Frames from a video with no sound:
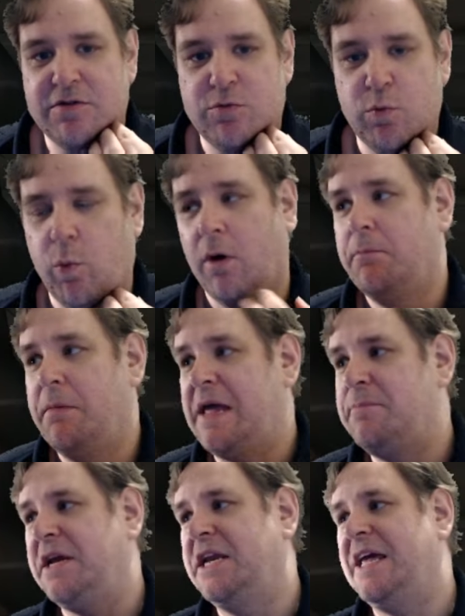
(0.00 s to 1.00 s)
what may
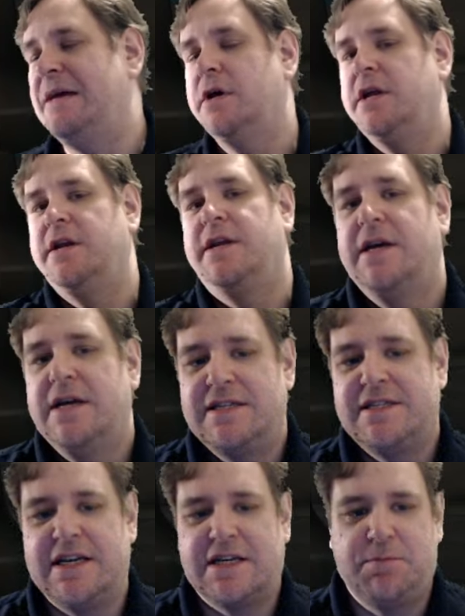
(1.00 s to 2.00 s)
be an imminent
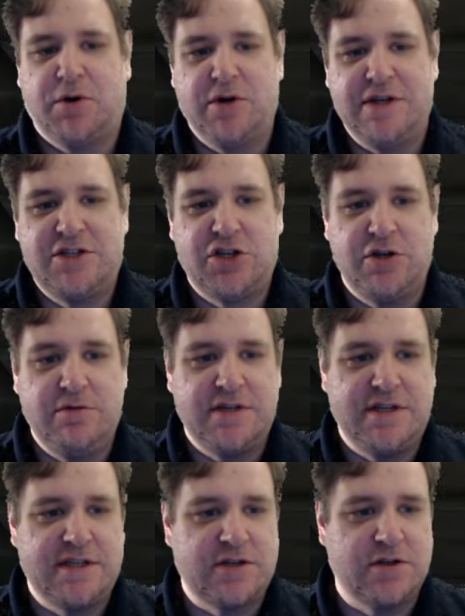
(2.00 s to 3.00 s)
6.2 to
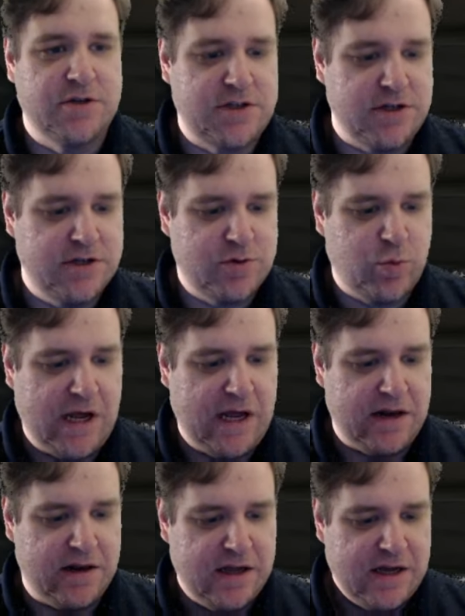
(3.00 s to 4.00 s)
discuss as
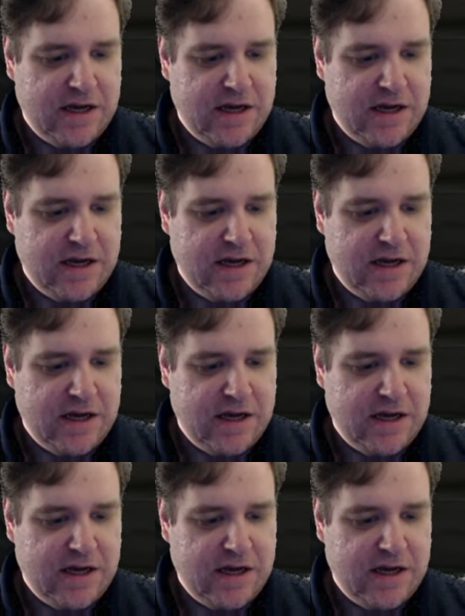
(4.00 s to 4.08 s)
well.